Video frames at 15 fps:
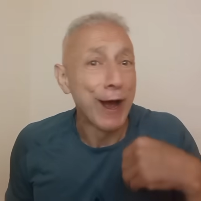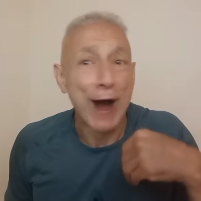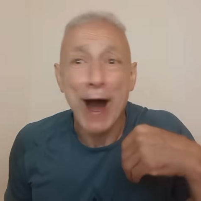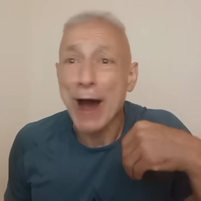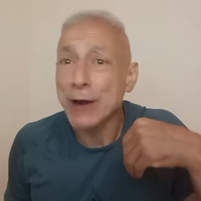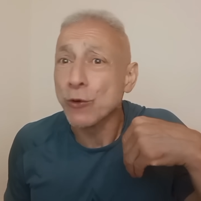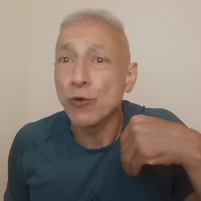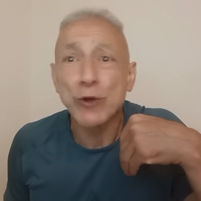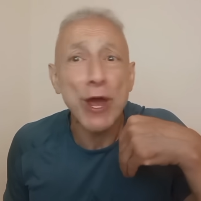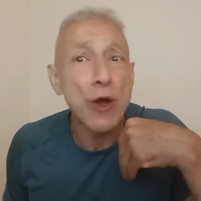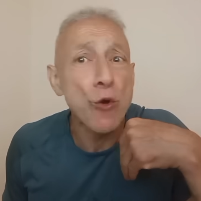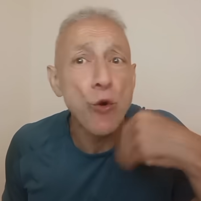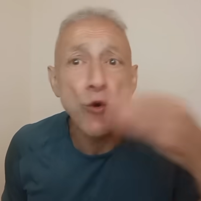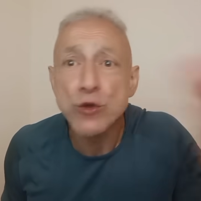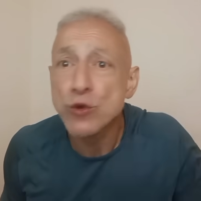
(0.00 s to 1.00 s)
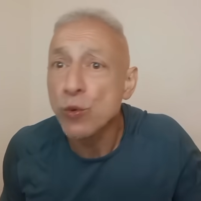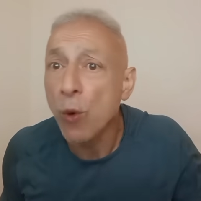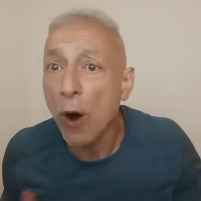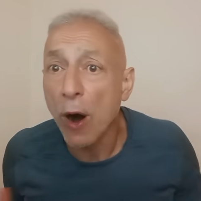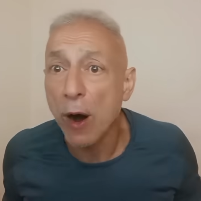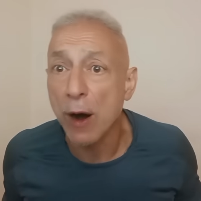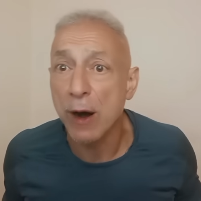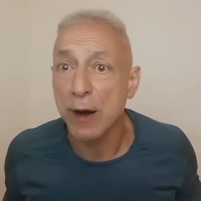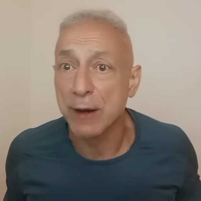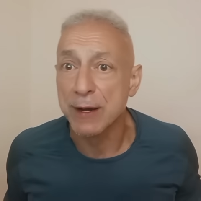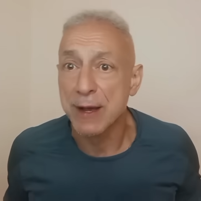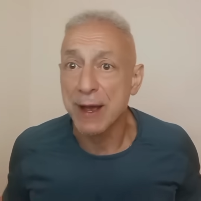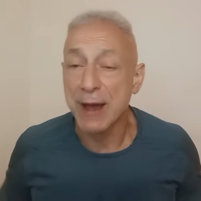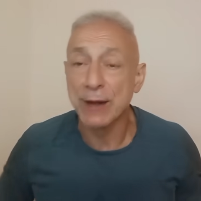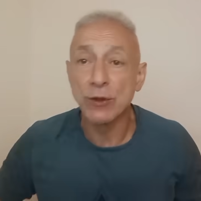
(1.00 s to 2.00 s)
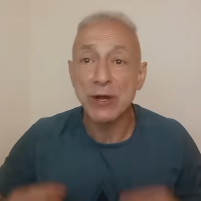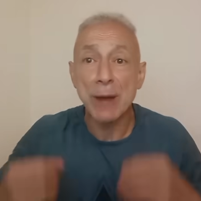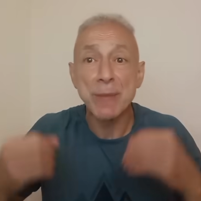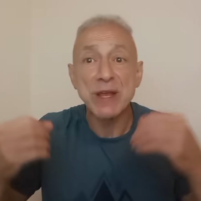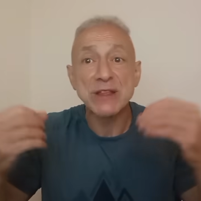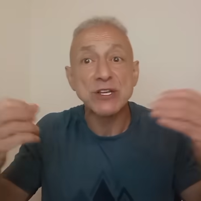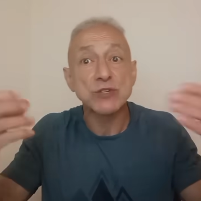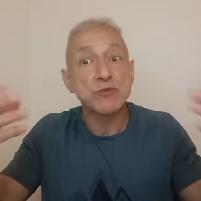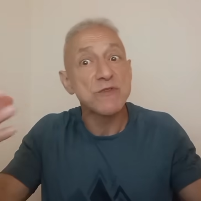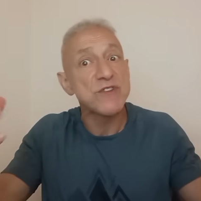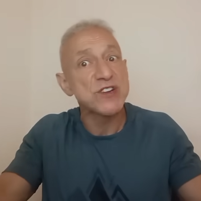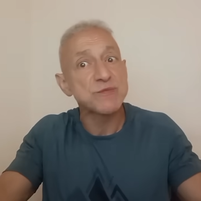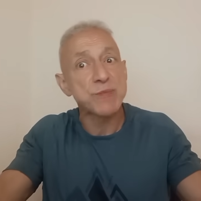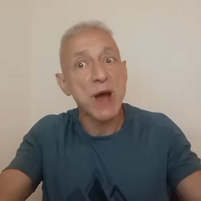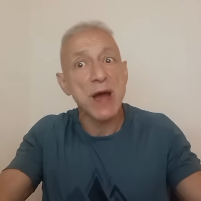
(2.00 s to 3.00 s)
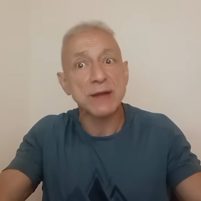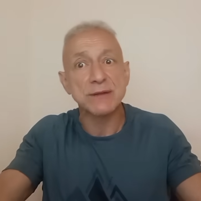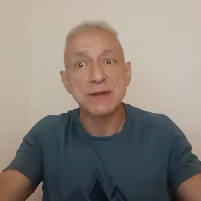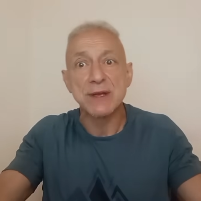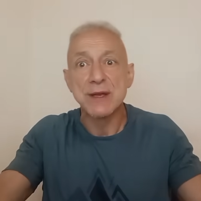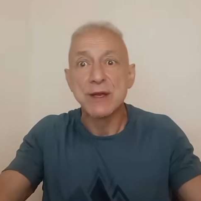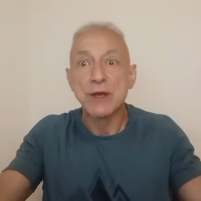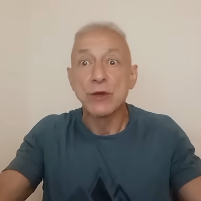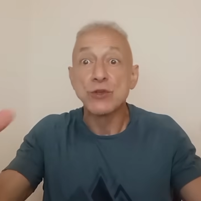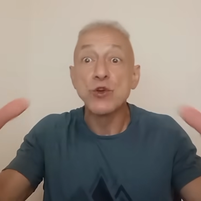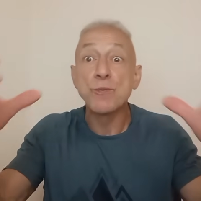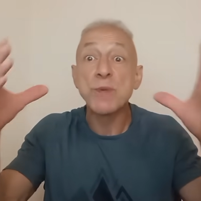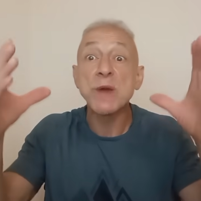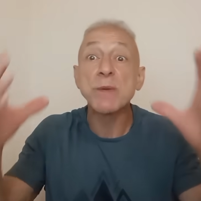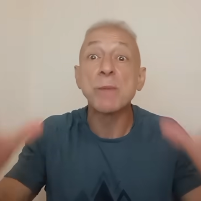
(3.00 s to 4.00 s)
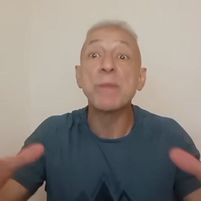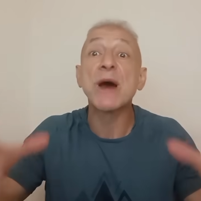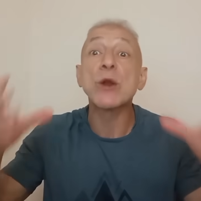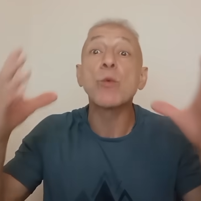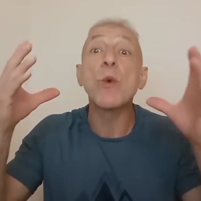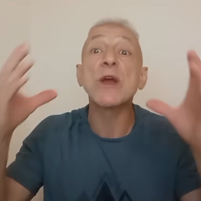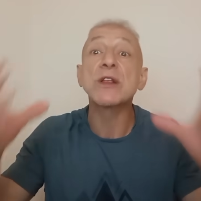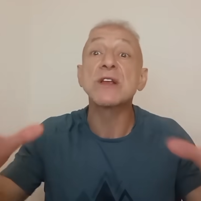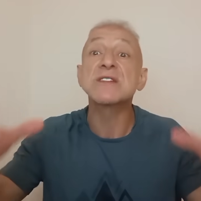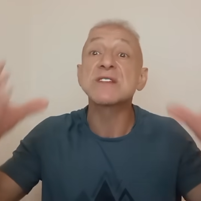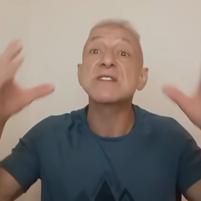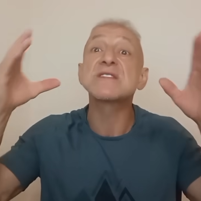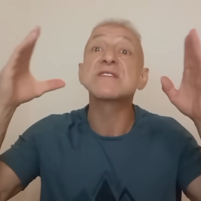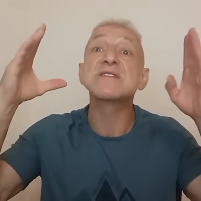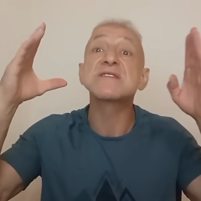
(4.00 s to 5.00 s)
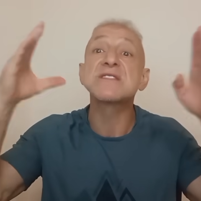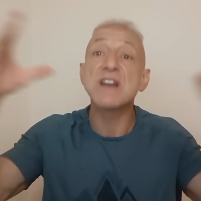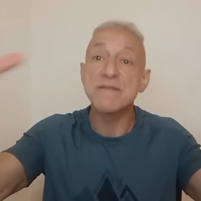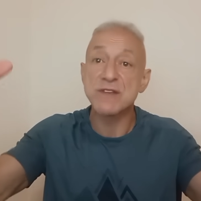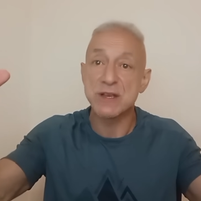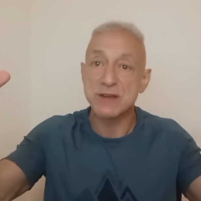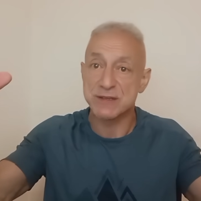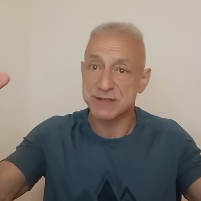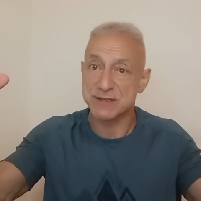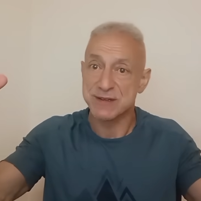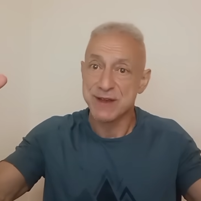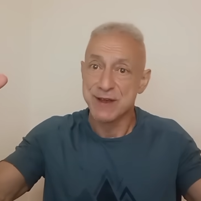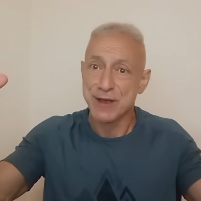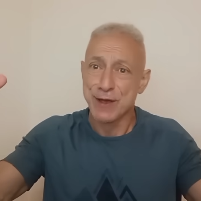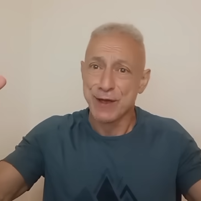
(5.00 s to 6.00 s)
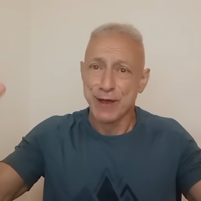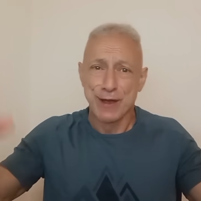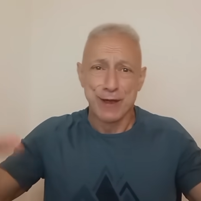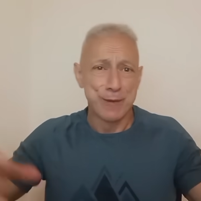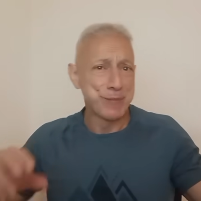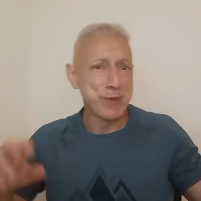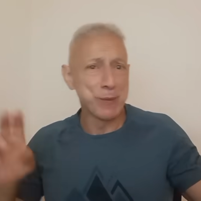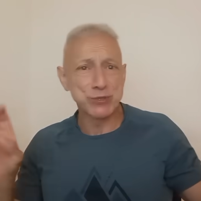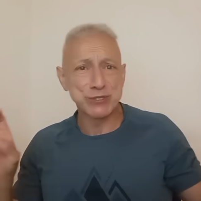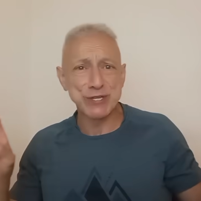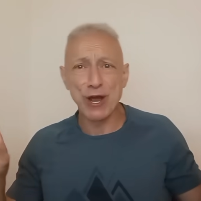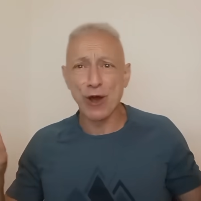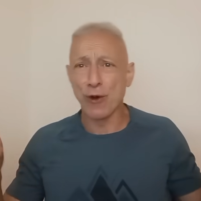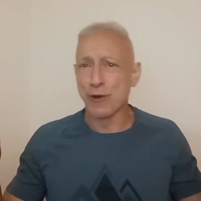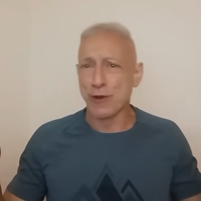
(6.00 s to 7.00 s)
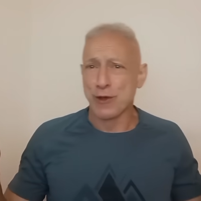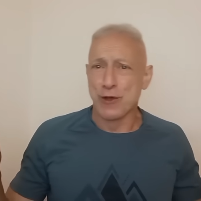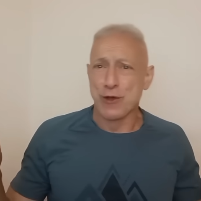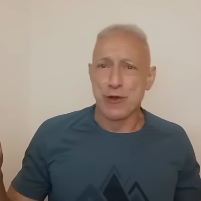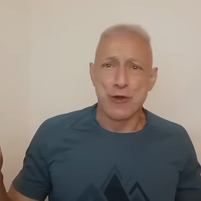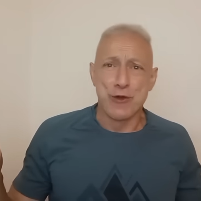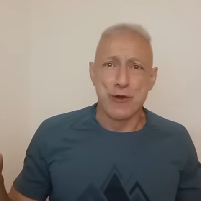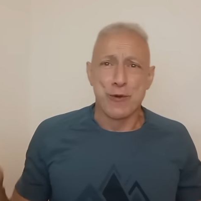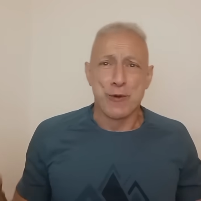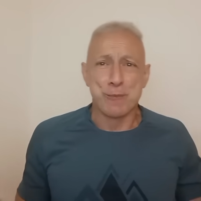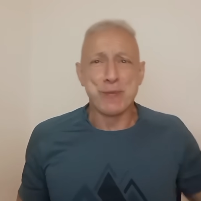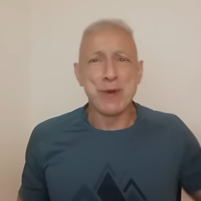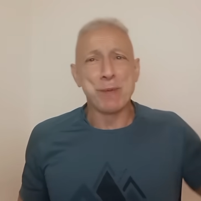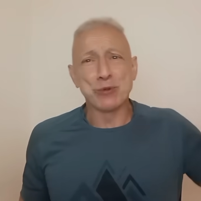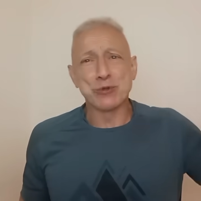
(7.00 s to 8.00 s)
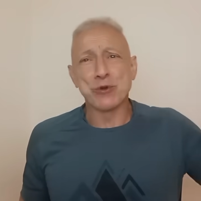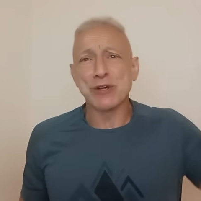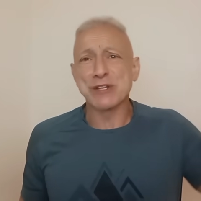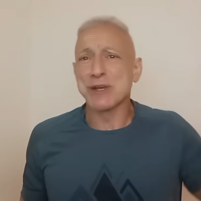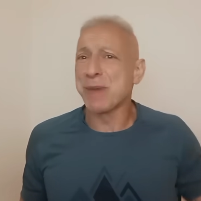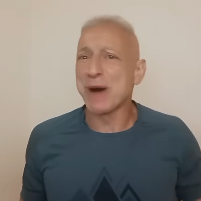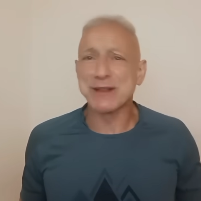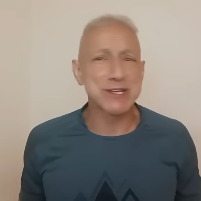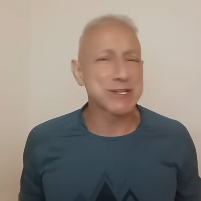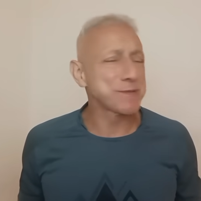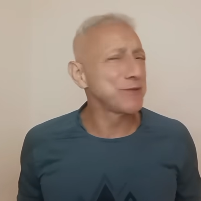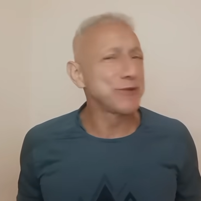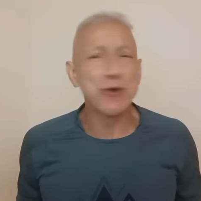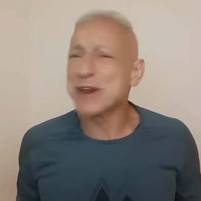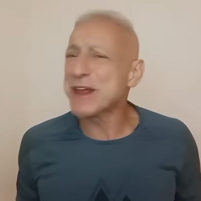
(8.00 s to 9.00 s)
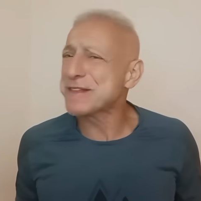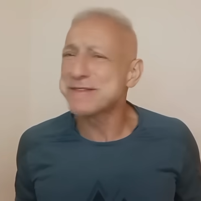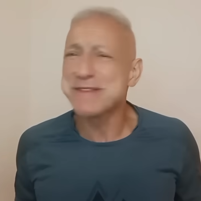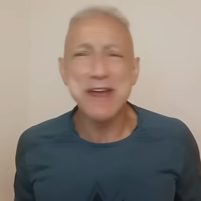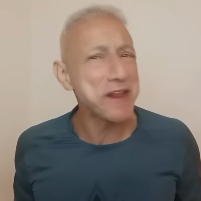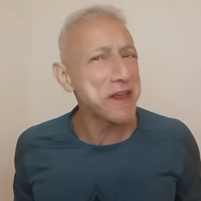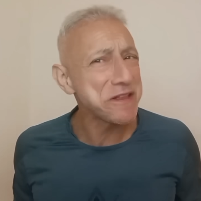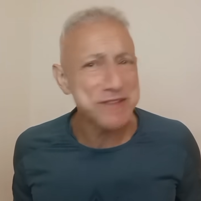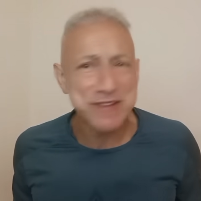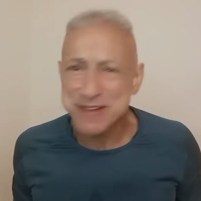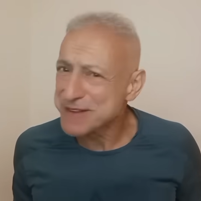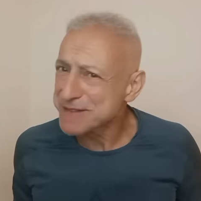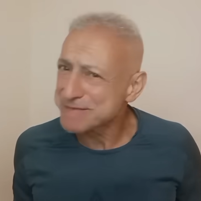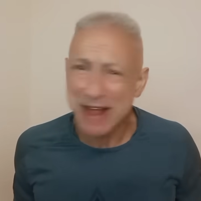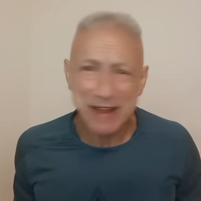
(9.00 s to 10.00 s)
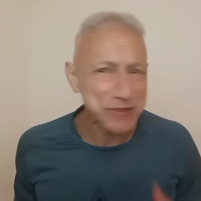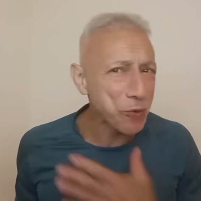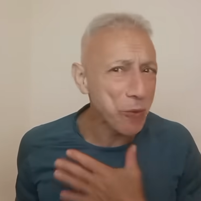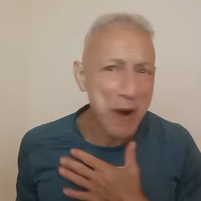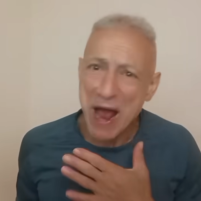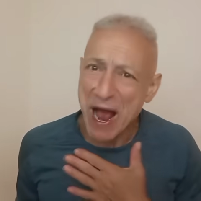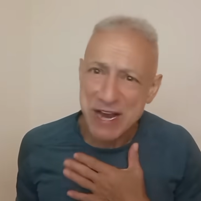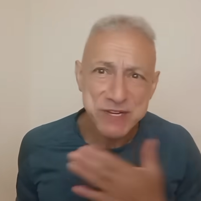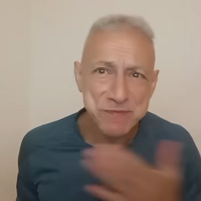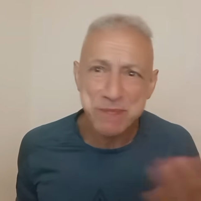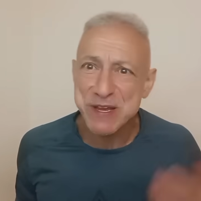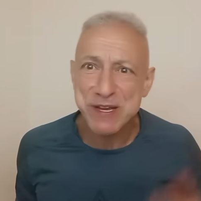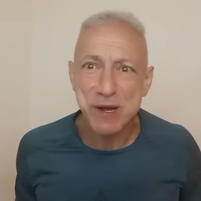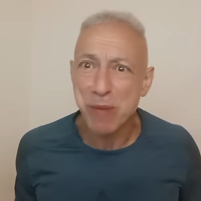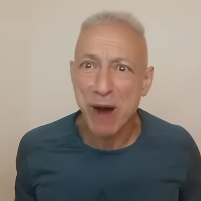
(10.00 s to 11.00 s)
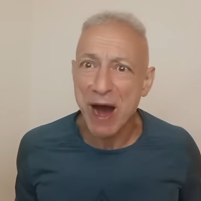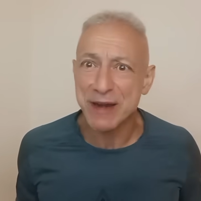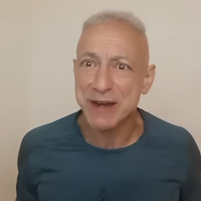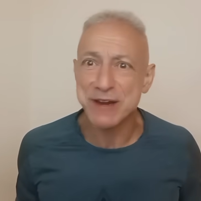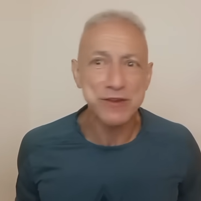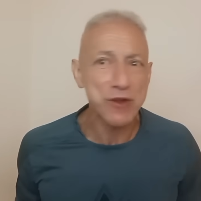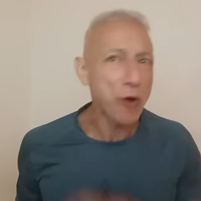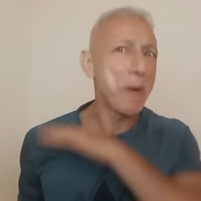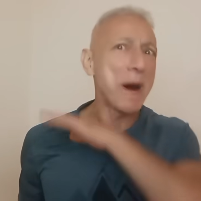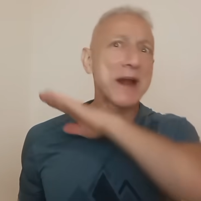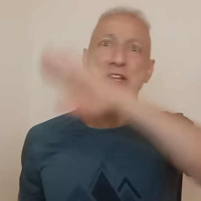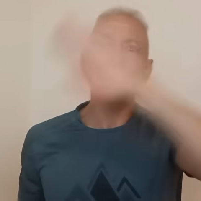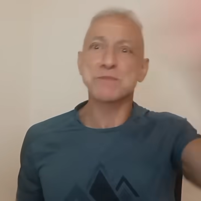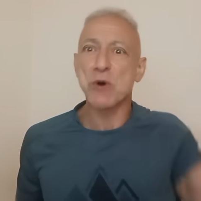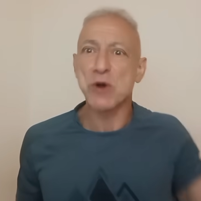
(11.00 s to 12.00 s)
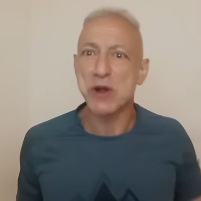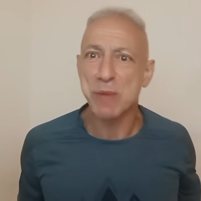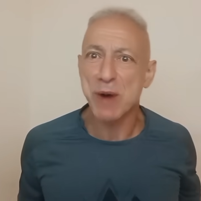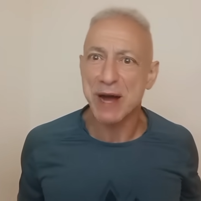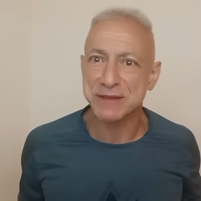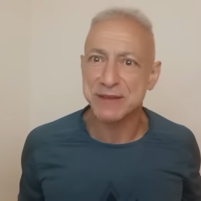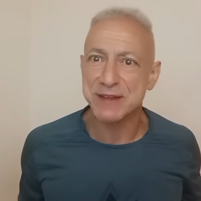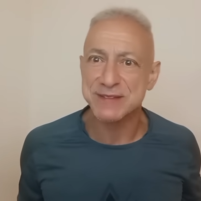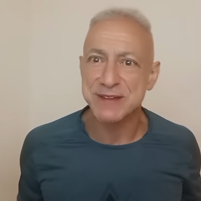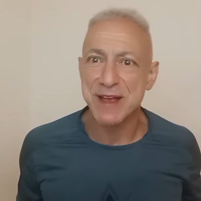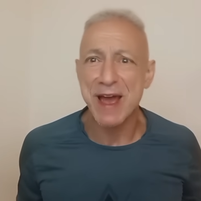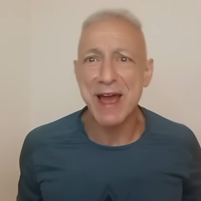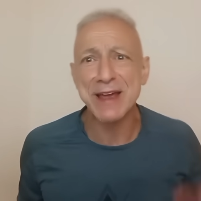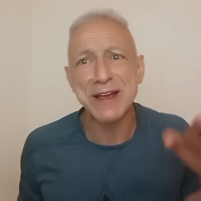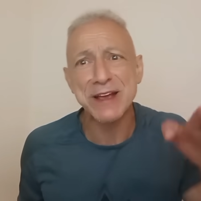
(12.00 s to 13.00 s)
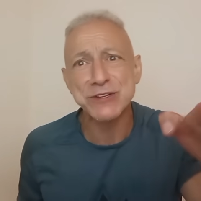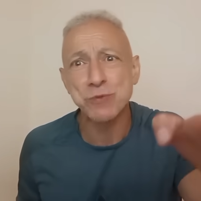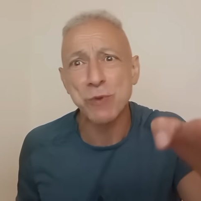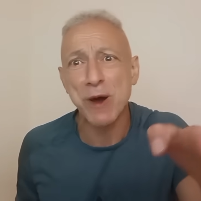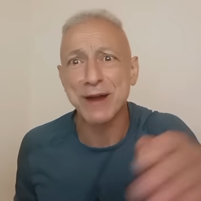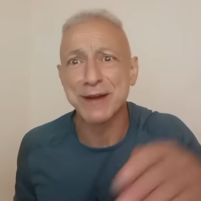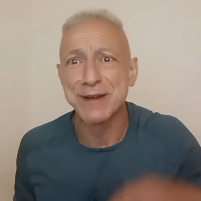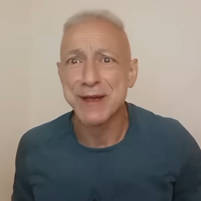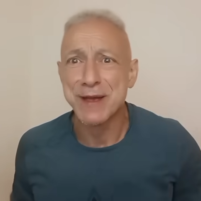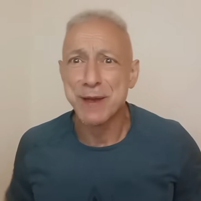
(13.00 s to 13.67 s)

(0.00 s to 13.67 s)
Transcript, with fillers: I don't care who you are. And look, I mean this with respect. You people better wake. This is serious. People say, oh, people talked about this, but no, they didn't. Not the way I speak about it. Nobody spoke about this. And guess what?